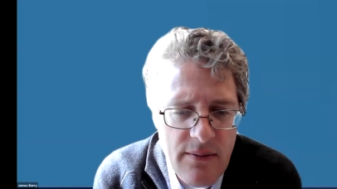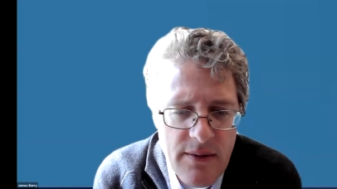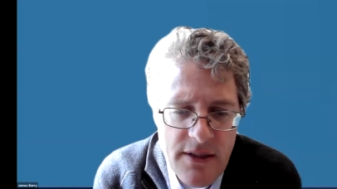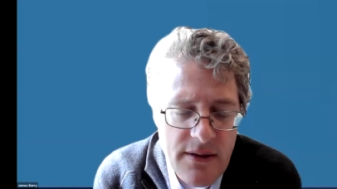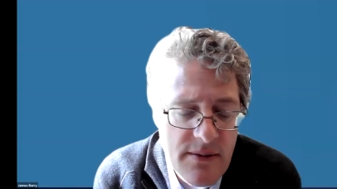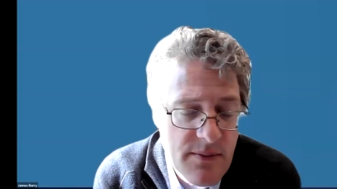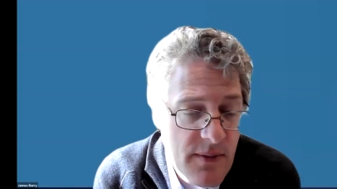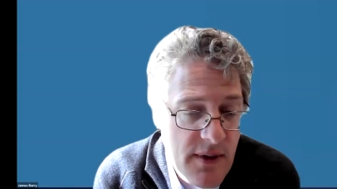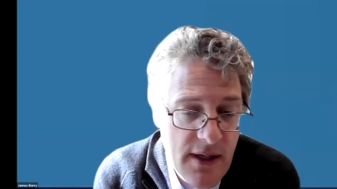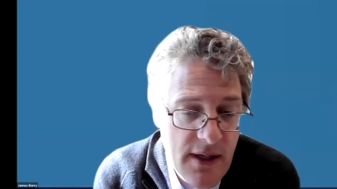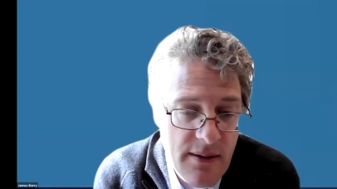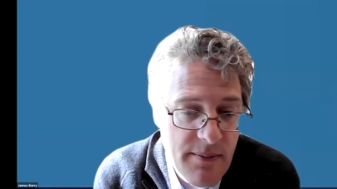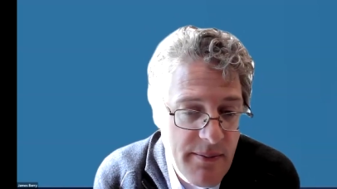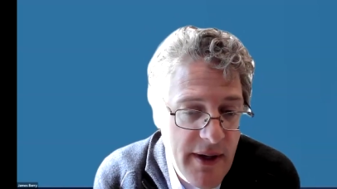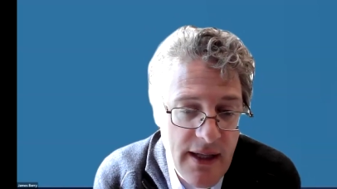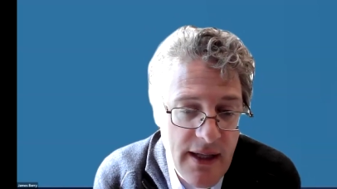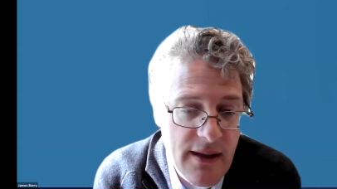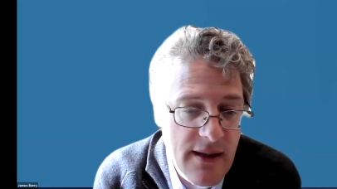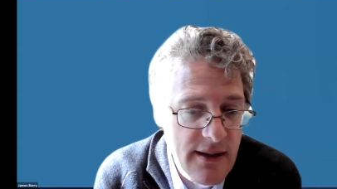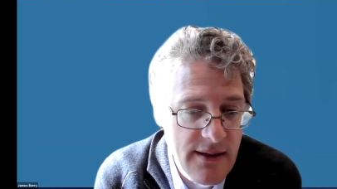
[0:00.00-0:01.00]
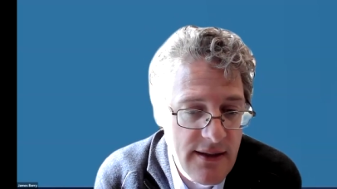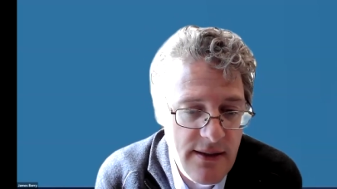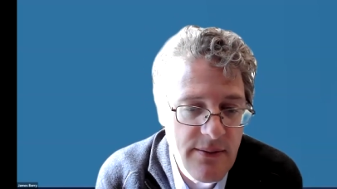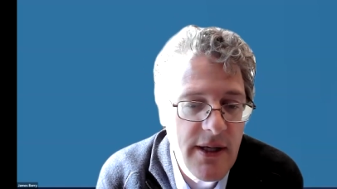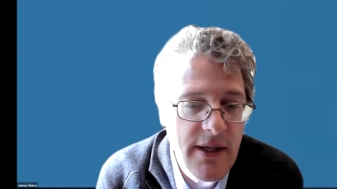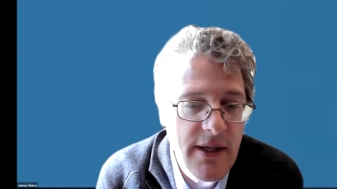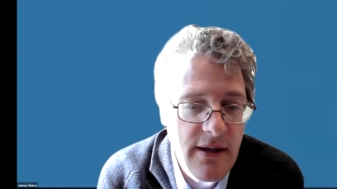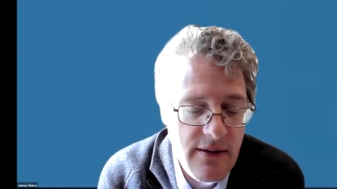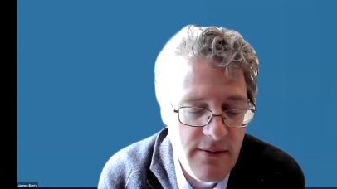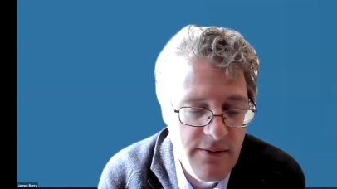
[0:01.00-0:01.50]
which is one of the main things that
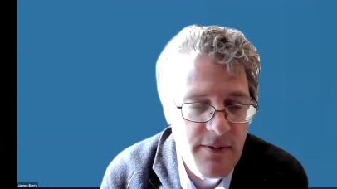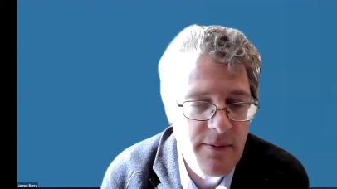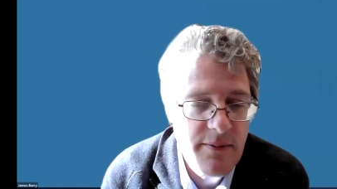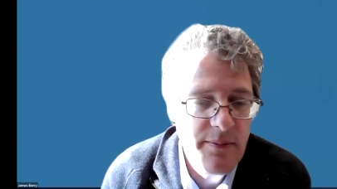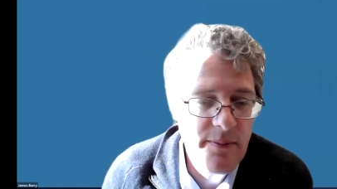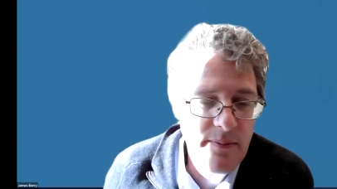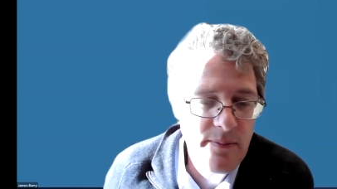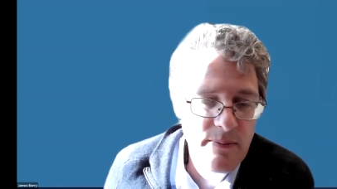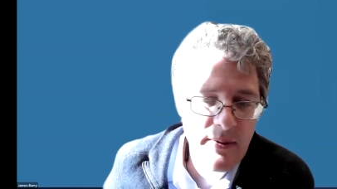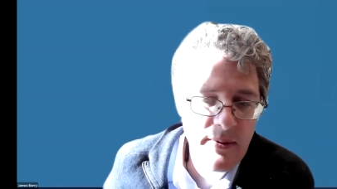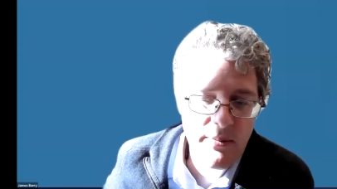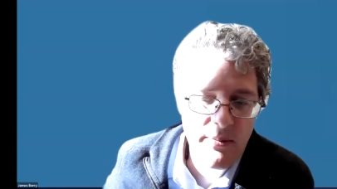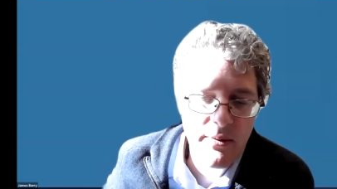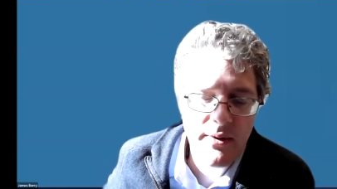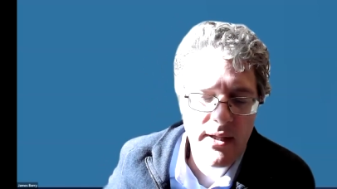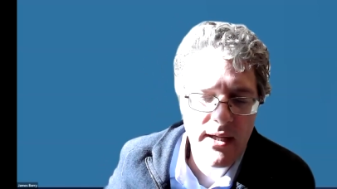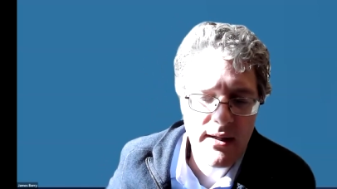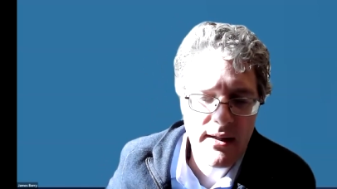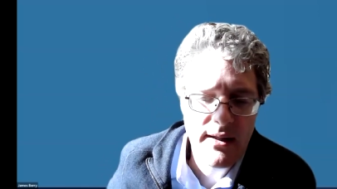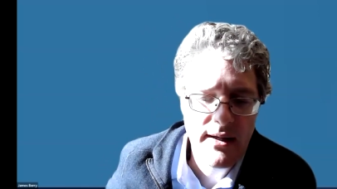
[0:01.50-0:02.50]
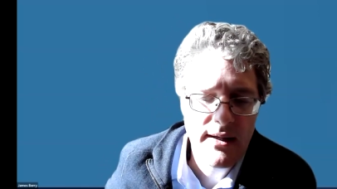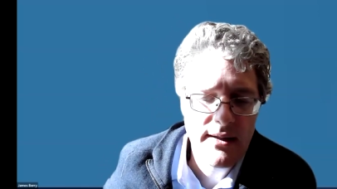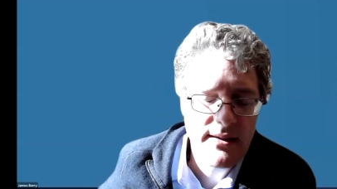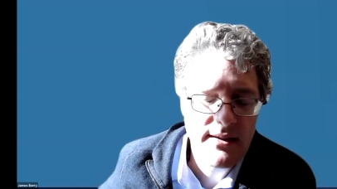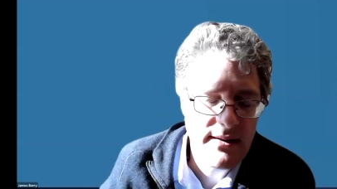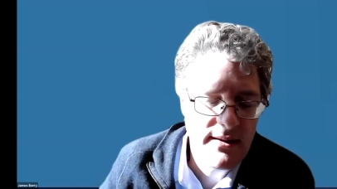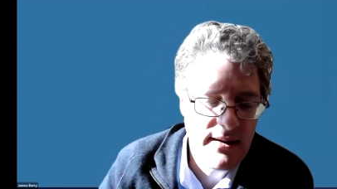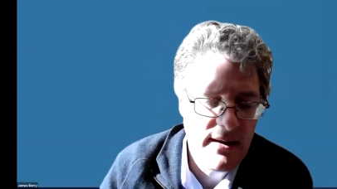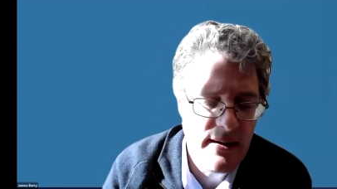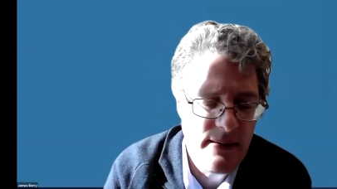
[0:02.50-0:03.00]
we hear from people with
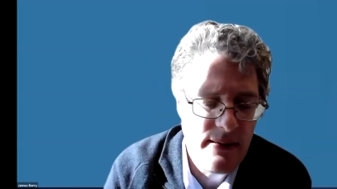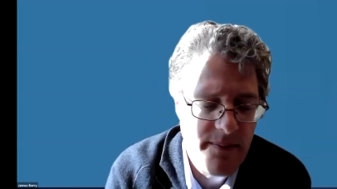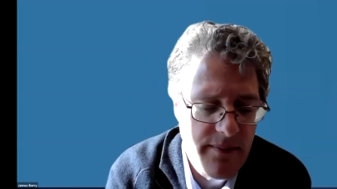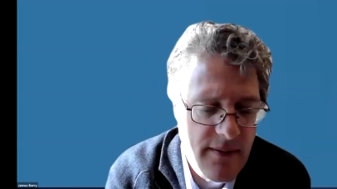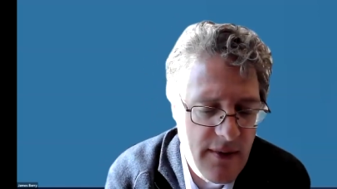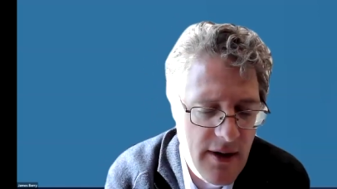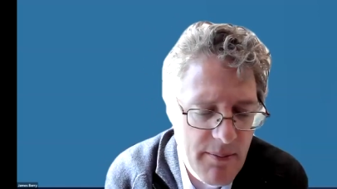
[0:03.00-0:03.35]
ALS um,